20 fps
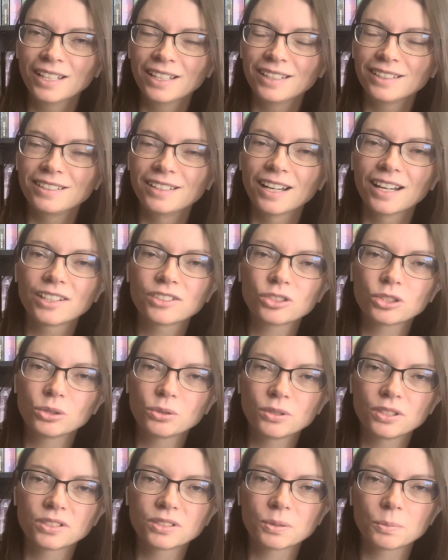not too
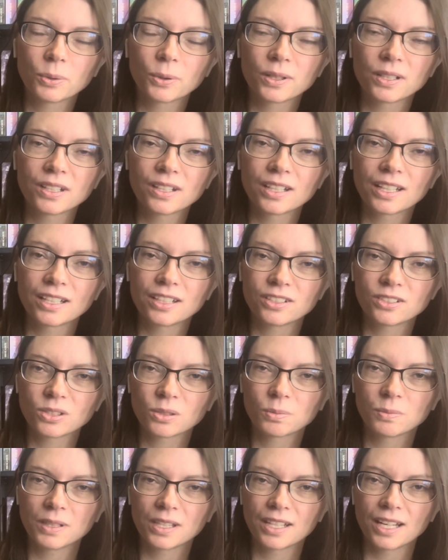disappointed that it
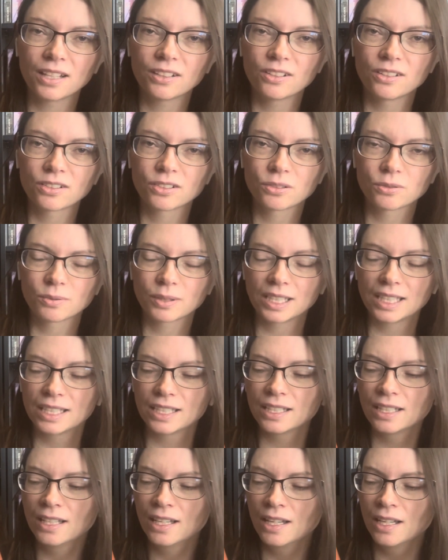took me that long to read,